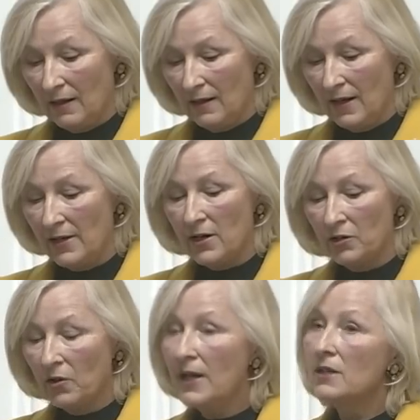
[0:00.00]
And our
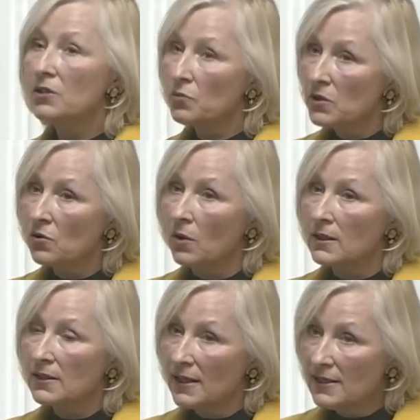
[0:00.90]
greatest
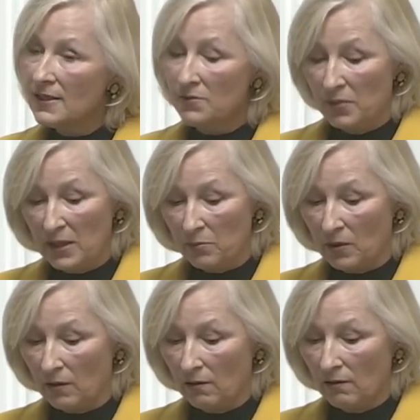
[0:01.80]
resource is the
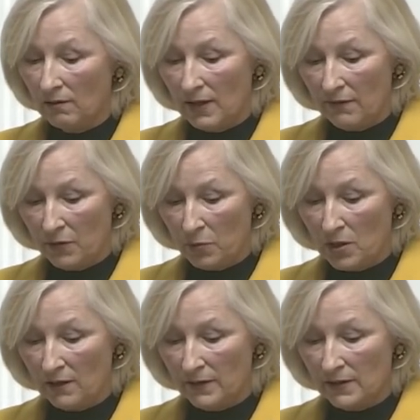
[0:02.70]
people of the
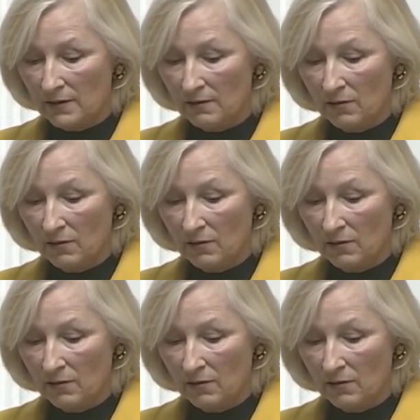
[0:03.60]
province.